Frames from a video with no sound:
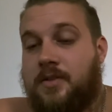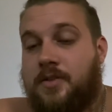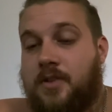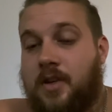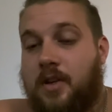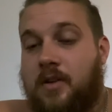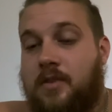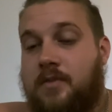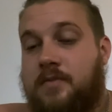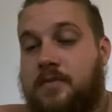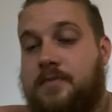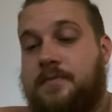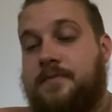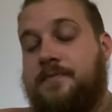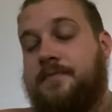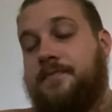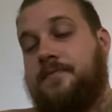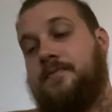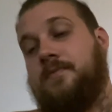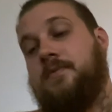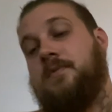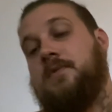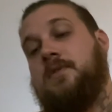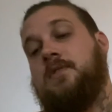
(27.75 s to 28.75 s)
so,
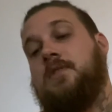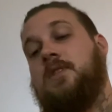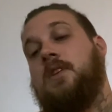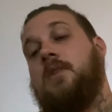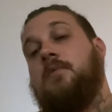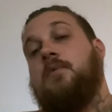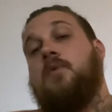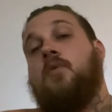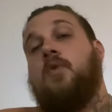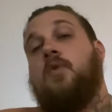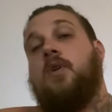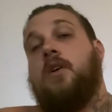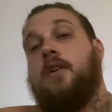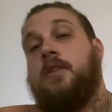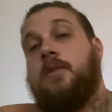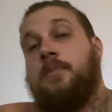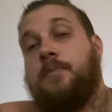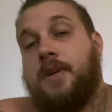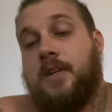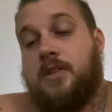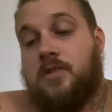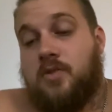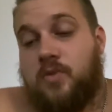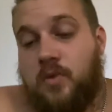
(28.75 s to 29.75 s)
Number one in the
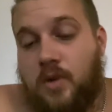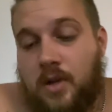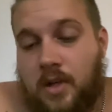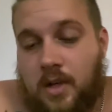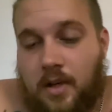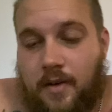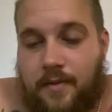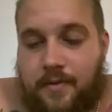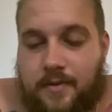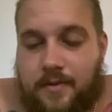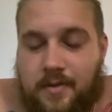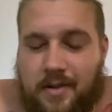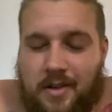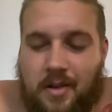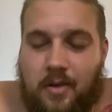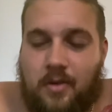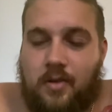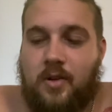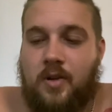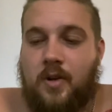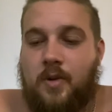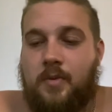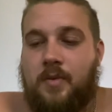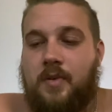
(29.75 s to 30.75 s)
Big 12,
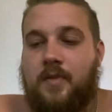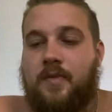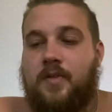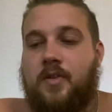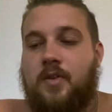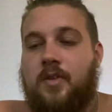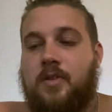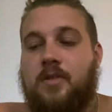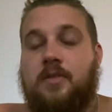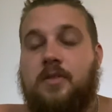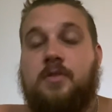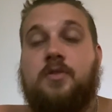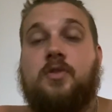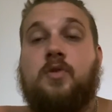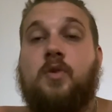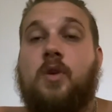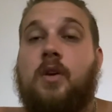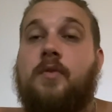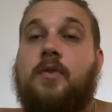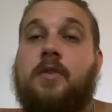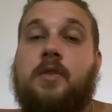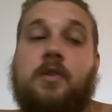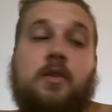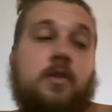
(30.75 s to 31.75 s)
Oklahoma, of course,
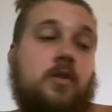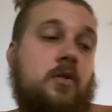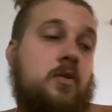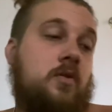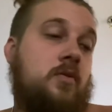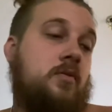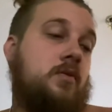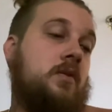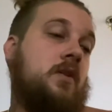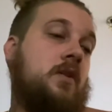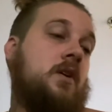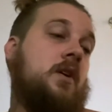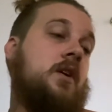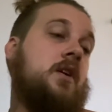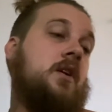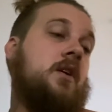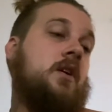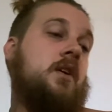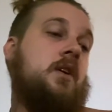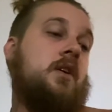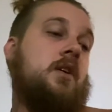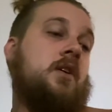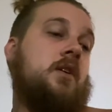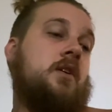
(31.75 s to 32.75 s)
12 and 0
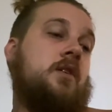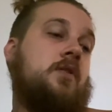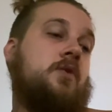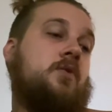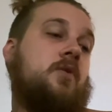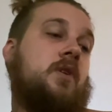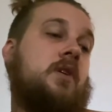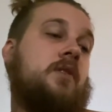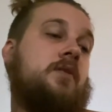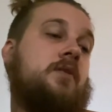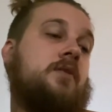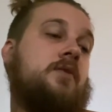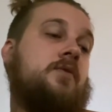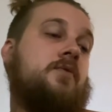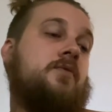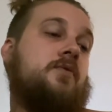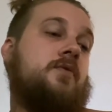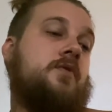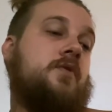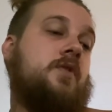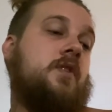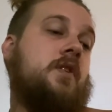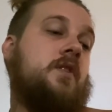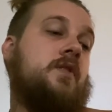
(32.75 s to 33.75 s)
throughout the
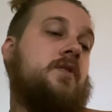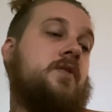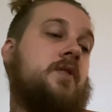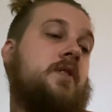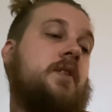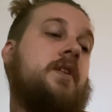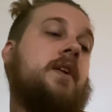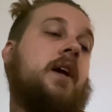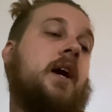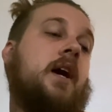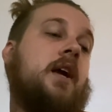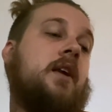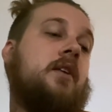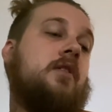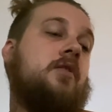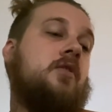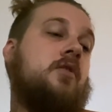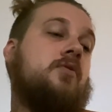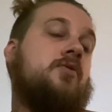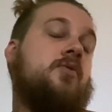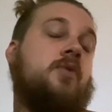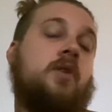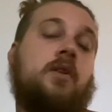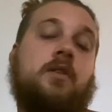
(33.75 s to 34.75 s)
season, 9 and
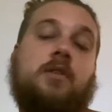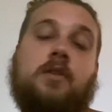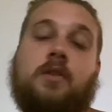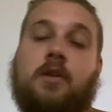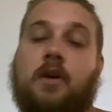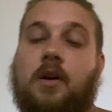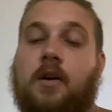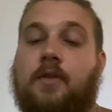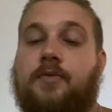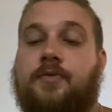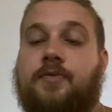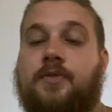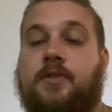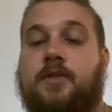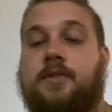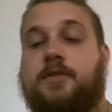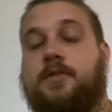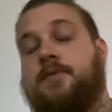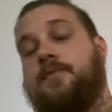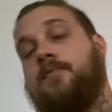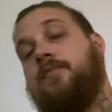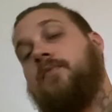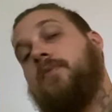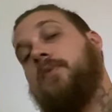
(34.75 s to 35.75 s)
0 throughout the
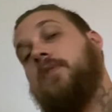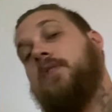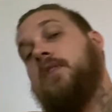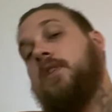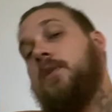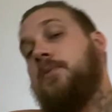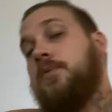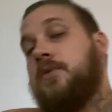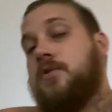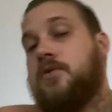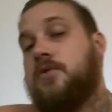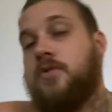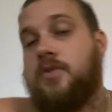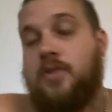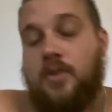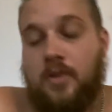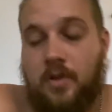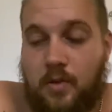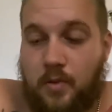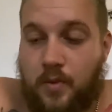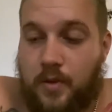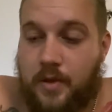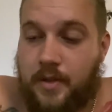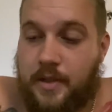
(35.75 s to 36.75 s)
conference. Number
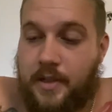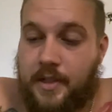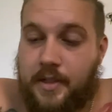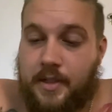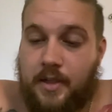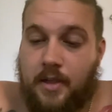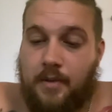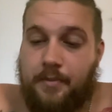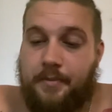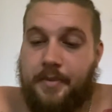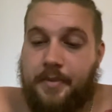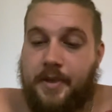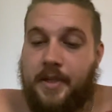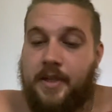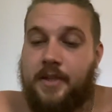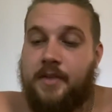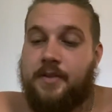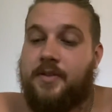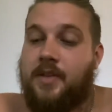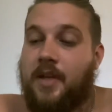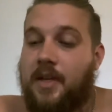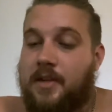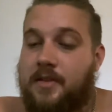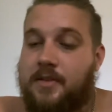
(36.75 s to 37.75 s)
two would end up being
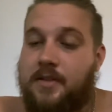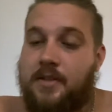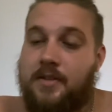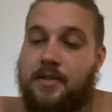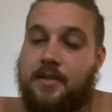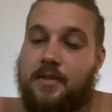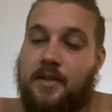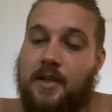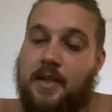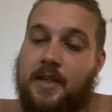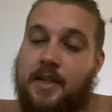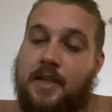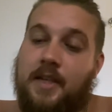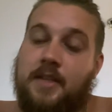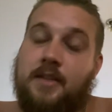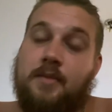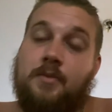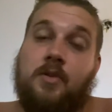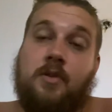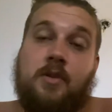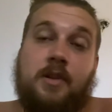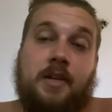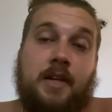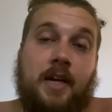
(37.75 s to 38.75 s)
Texas. I got them
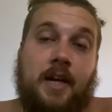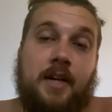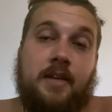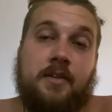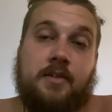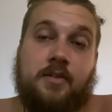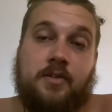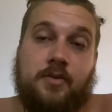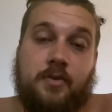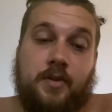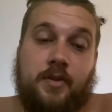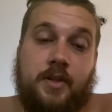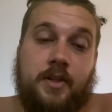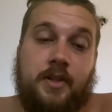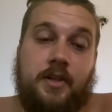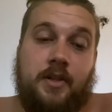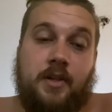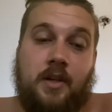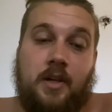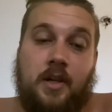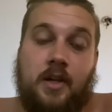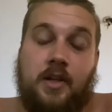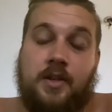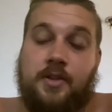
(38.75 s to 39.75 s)
going 9 and 3
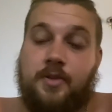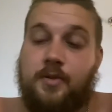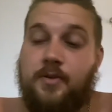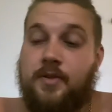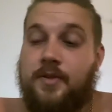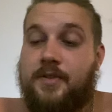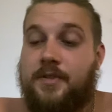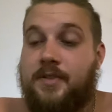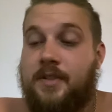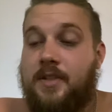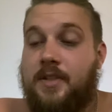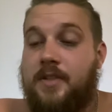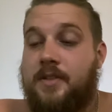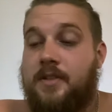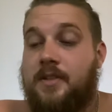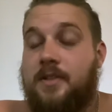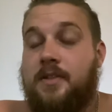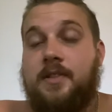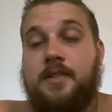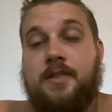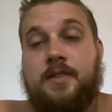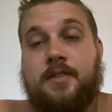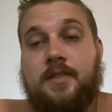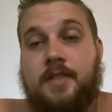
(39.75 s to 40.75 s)
through the
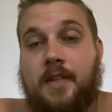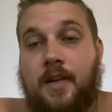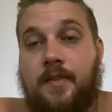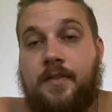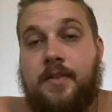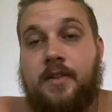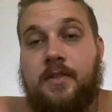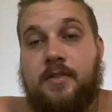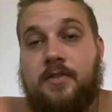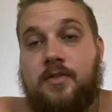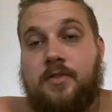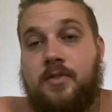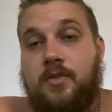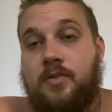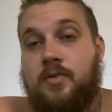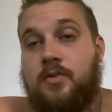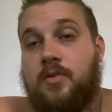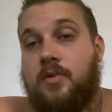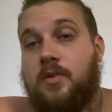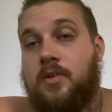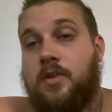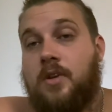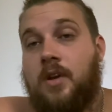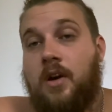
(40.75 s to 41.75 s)
season, 7 and 2
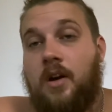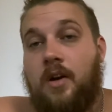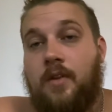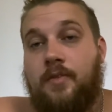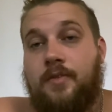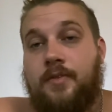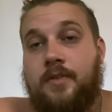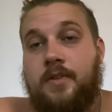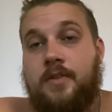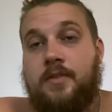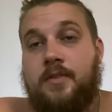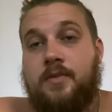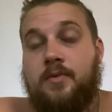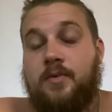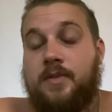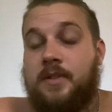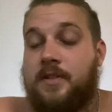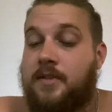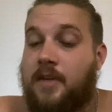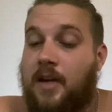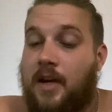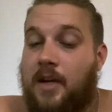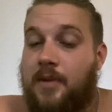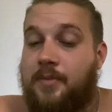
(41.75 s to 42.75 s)
through the conference with a
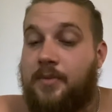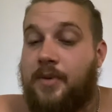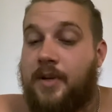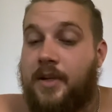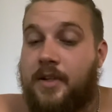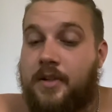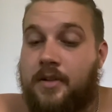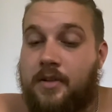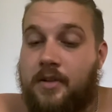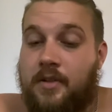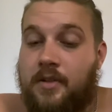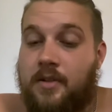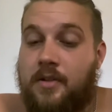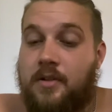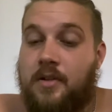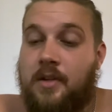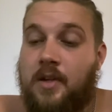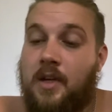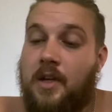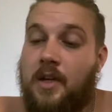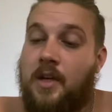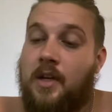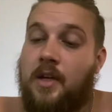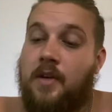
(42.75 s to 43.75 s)
tiebreaker
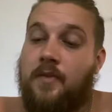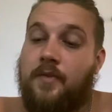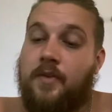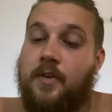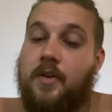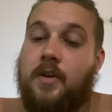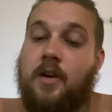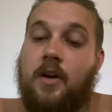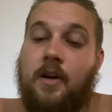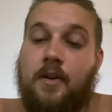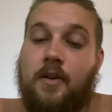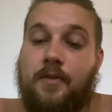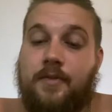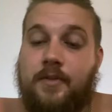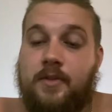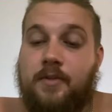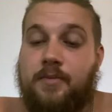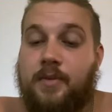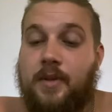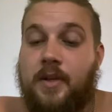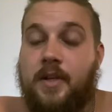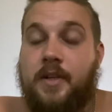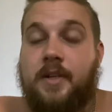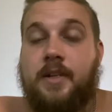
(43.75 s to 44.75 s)
for conference
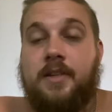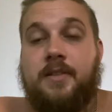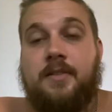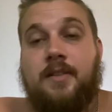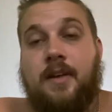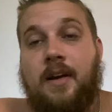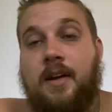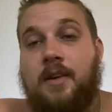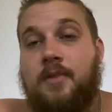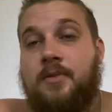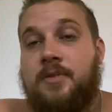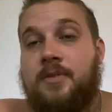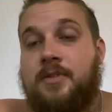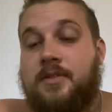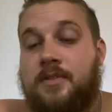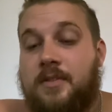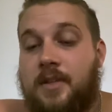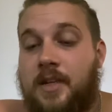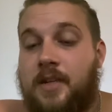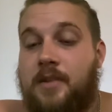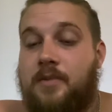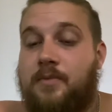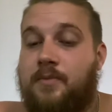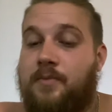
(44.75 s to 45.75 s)
play against Iowa
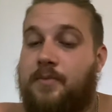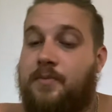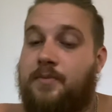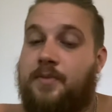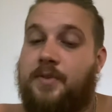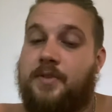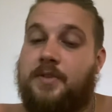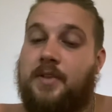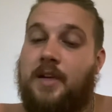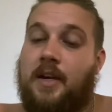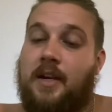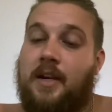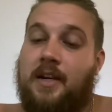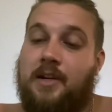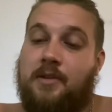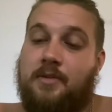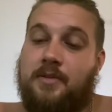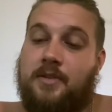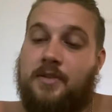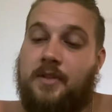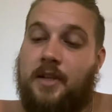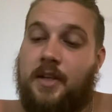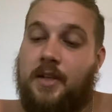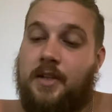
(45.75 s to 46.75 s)
State. Puts Iowa
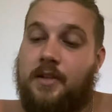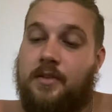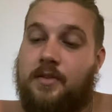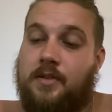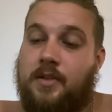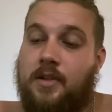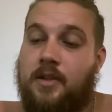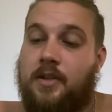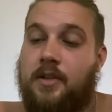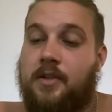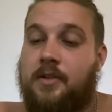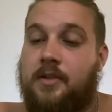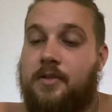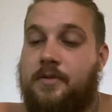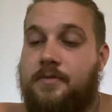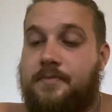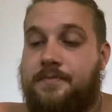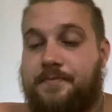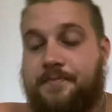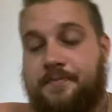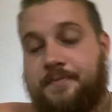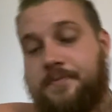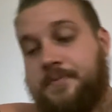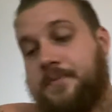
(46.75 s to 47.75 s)
State in third.
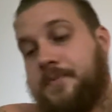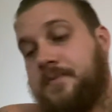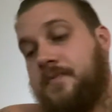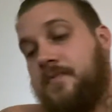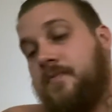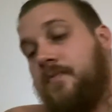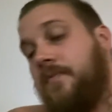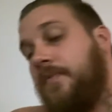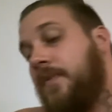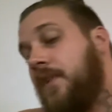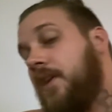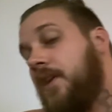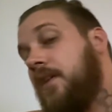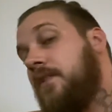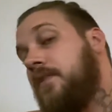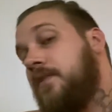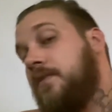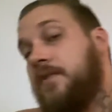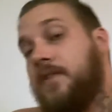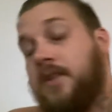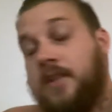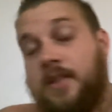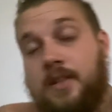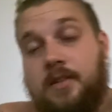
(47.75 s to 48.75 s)

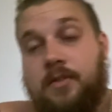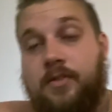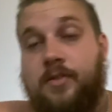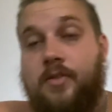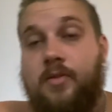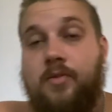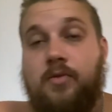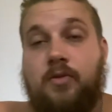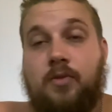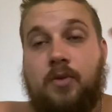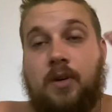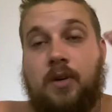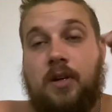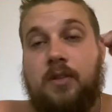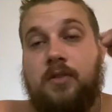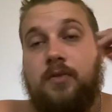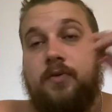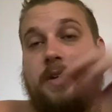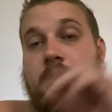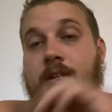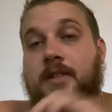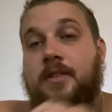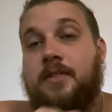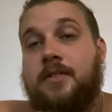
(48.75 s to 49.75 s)
10 and 2 throughout the
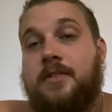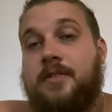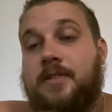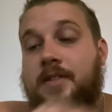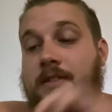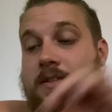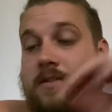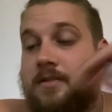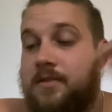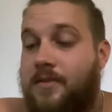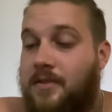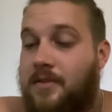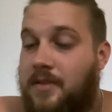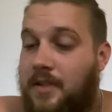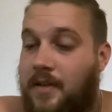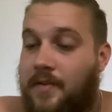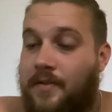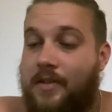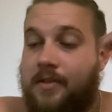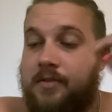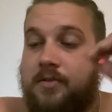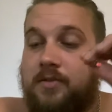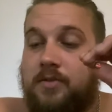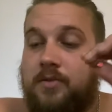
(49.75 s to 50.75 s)
regular season,
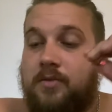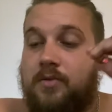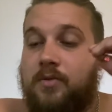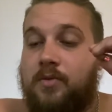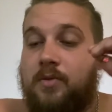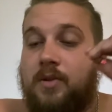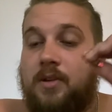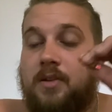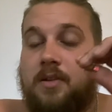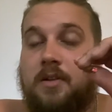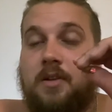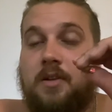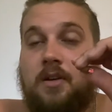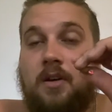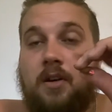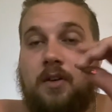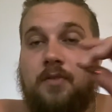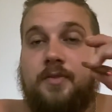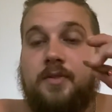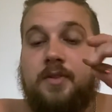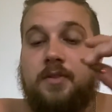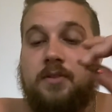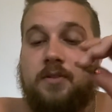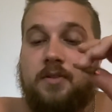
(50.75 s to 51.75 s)
7 and 2 throughout the
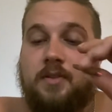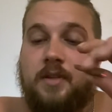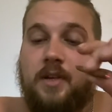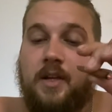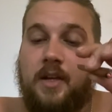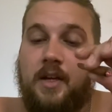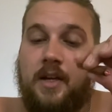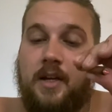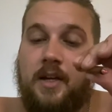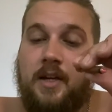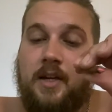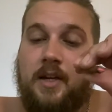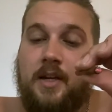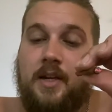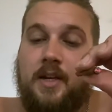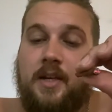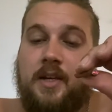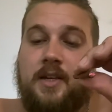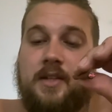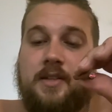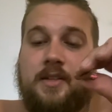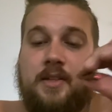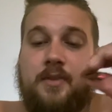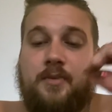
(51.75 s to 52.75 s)
conference.
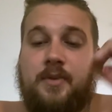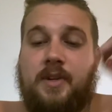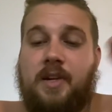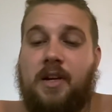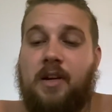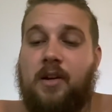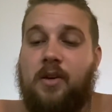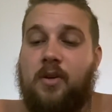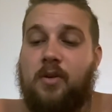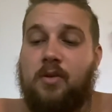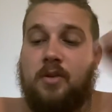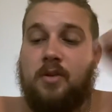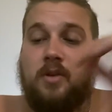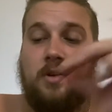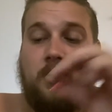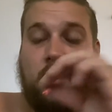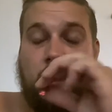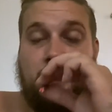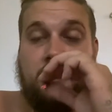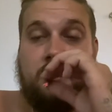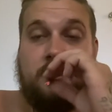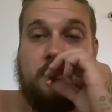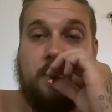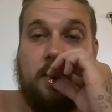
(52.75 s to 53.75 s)
Then we got
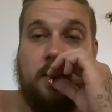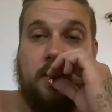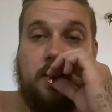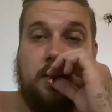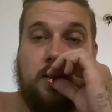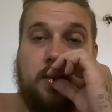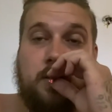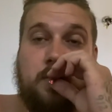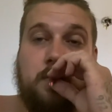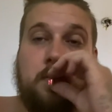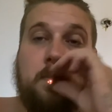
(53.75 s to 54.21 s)
Oklahoma State,